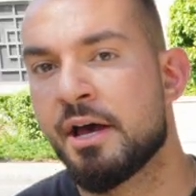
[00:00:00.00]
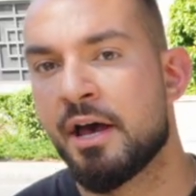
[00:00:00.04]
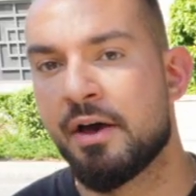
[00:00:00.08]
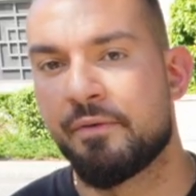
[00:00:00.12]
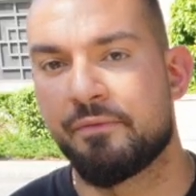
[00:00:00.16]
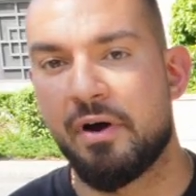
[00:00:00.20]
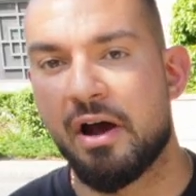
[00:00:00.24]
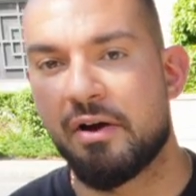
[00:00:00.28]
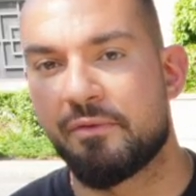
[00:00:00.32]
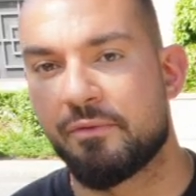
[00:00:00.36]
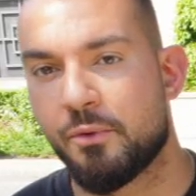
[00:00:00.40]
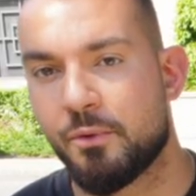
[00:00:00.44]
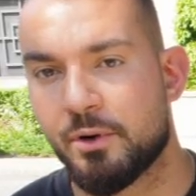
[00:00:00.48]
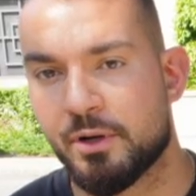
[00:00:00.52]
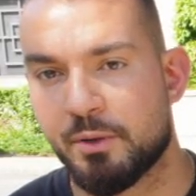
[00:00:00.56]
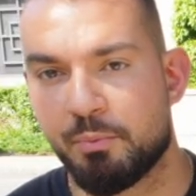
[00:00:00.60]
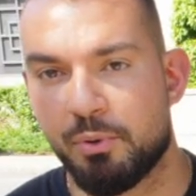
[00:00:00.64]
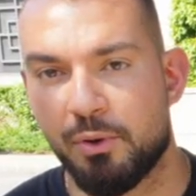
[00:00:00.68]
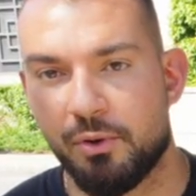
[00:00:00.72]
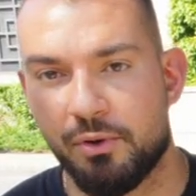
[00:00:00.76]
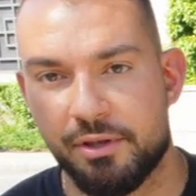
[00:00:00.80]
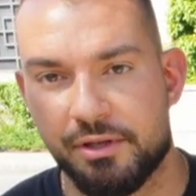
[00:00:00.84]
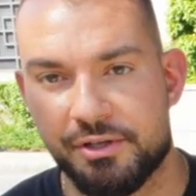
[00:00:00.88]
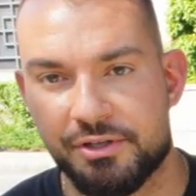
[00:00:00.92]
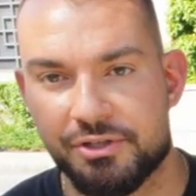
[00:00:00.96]
If I ever want to
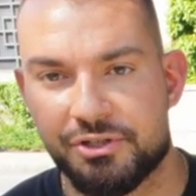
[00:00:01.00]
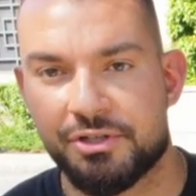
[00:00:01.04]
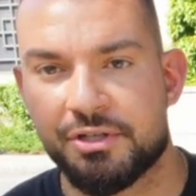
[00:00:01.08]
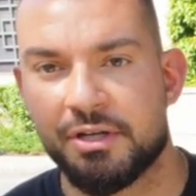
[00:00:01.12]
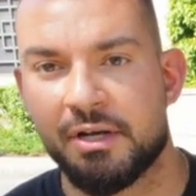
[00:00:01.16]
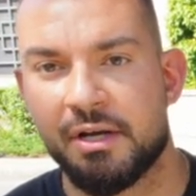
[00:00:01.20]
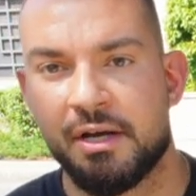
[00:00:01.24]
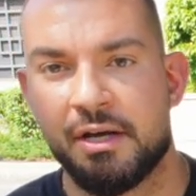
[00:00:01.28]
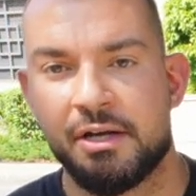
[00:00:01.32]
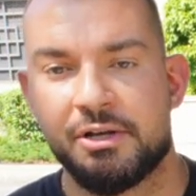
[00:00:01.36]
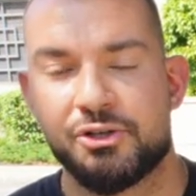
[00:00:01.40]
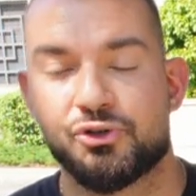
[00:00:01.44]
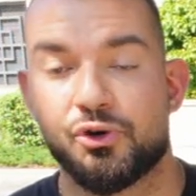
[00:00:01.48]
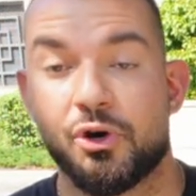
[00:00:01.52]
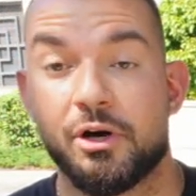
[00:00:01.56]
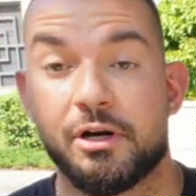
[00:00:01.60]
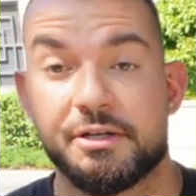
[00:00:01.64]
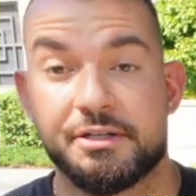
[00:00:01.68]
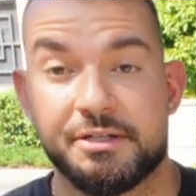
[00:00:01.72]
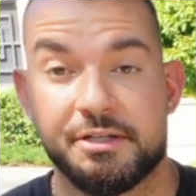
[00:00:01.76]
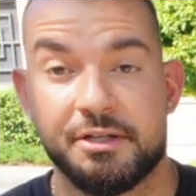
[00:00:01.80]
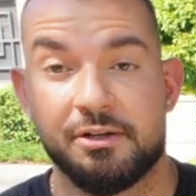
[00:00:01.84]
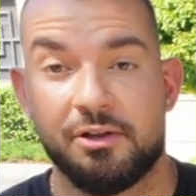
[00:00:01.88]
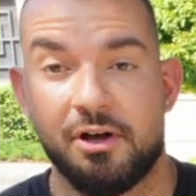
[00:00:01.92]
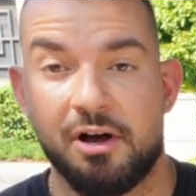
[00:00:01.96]
pull this trunk
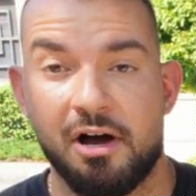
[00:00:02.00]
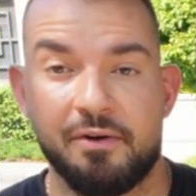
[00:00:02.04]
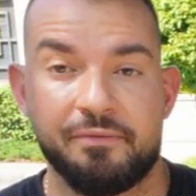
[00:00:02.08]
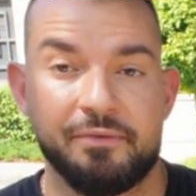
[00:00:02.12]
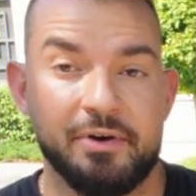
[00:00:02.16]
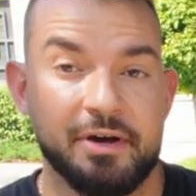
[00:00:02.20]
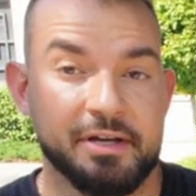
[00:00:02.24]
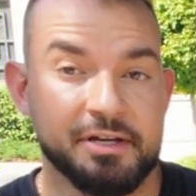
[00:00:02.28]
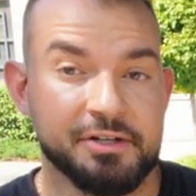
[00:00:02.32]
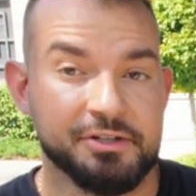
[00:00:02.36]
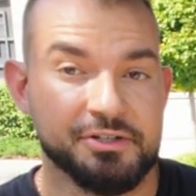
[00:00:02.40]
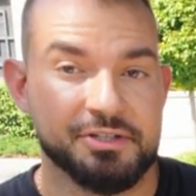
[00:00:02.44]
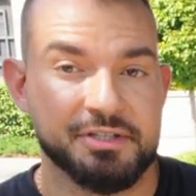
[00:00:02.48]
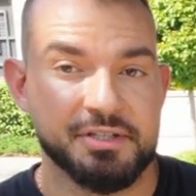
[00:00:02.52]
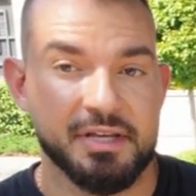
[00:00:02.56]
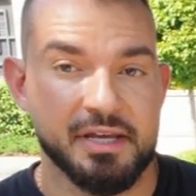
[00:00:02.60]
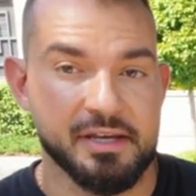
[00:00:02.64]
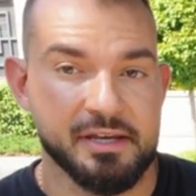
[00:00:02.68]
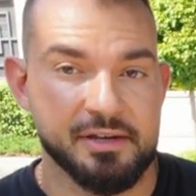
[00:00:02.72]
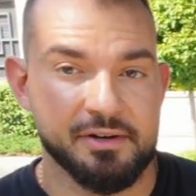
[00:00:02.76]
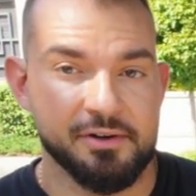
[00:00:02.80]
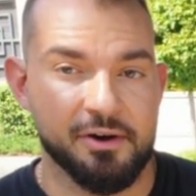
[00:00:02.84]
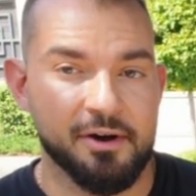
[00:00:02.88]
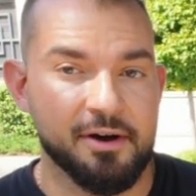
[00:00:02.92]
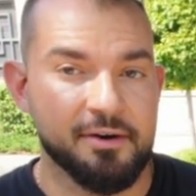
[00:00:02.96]
sill off, I can just
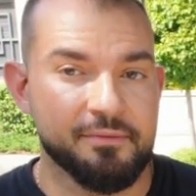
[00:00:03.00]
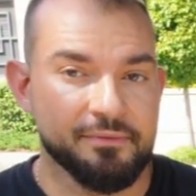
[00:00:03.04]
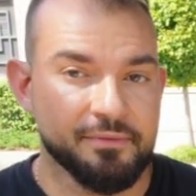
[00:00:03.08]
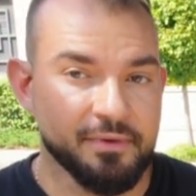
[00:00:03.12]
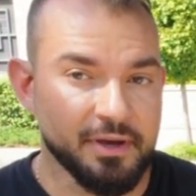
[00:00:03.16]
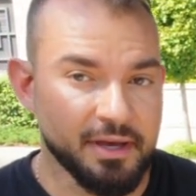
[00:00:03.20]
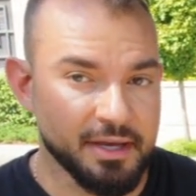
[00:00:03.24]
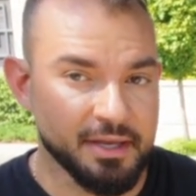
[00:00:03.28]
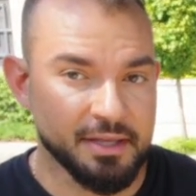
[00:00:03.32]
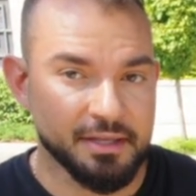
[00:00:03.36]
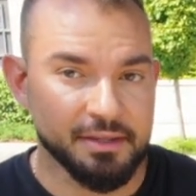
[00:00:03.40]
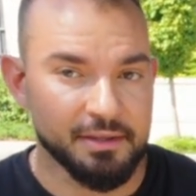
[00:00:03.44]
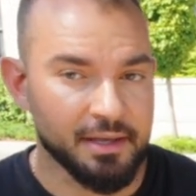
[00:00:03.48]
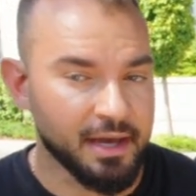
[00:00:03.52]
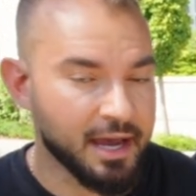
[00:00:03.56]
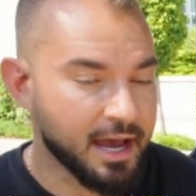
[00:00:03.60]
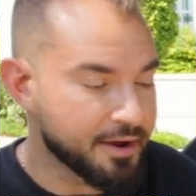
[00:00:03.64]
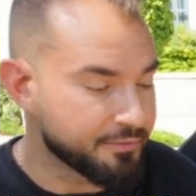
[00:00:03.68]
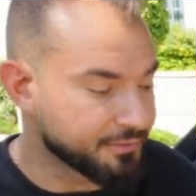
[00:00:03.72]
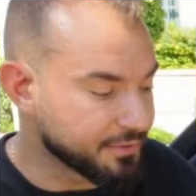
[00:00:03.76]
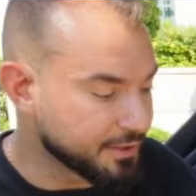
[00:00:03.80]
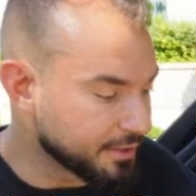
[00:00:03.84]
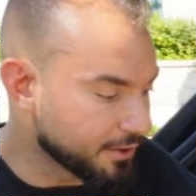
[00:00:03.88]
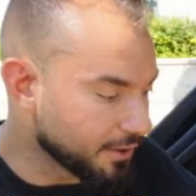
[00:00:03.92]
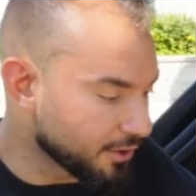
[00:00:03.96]
take it off and
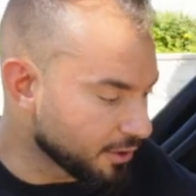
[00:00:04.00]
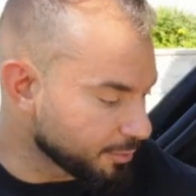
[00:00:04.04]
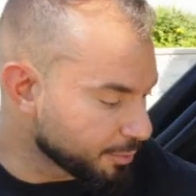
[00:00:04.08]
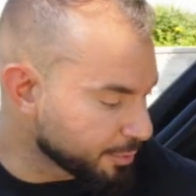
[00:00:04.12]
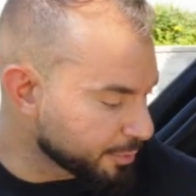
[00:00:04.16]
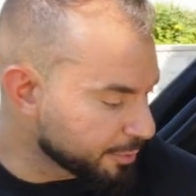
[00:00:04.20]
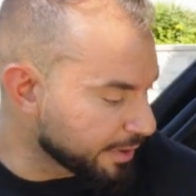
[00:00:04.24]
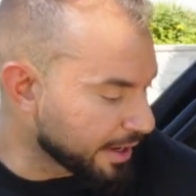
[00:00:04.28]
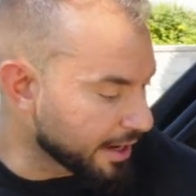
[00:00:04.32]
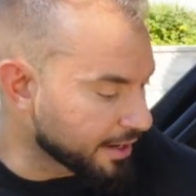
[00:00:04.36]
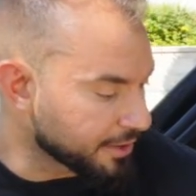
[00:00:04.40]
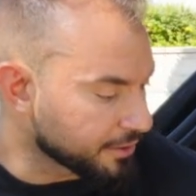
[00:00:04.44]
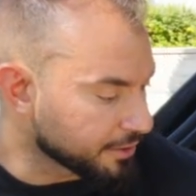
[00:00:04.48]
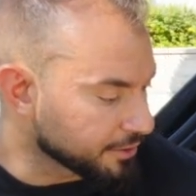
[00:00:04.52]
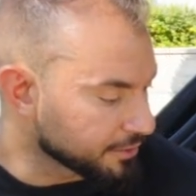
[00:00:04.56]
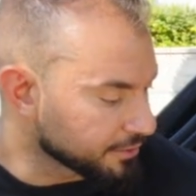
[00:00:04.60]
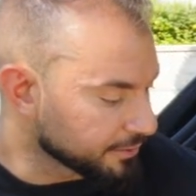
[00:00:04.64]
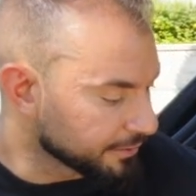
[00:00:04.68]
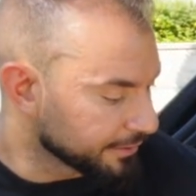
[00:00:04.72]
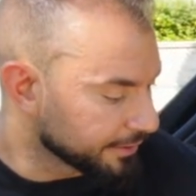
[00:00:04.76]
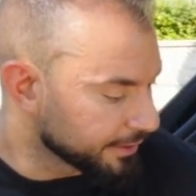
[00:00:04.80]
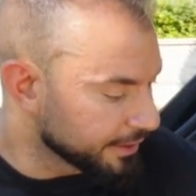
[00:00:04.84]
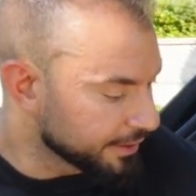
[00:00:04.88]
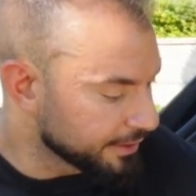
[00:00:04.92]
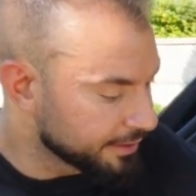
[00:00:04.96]
have the carpet back
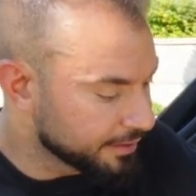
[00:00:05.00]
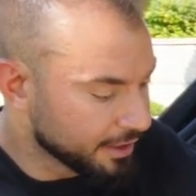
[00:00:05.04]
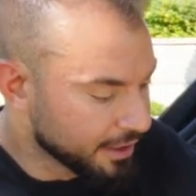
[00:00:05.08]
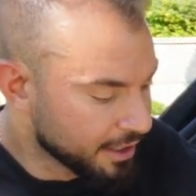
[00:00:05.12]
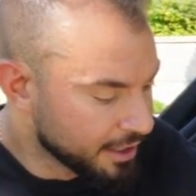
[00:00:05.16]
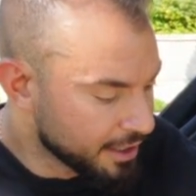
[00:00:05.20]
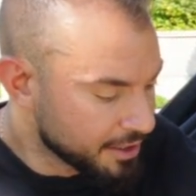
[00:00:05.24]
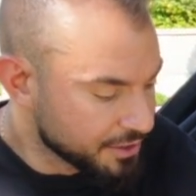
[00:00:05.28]
underneath.